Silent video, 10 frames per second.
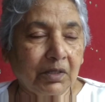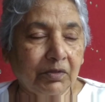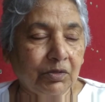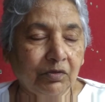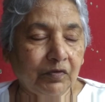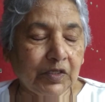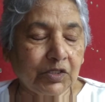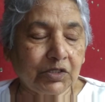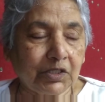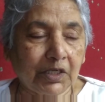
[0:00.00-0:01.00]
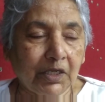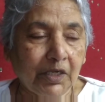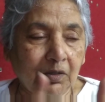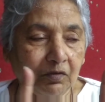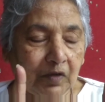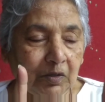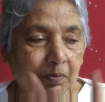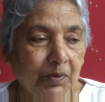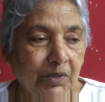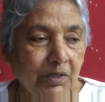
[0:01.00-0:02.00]
I don't know whether it's Sankali or
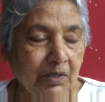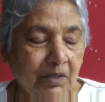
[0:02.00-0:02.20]
Walpoi,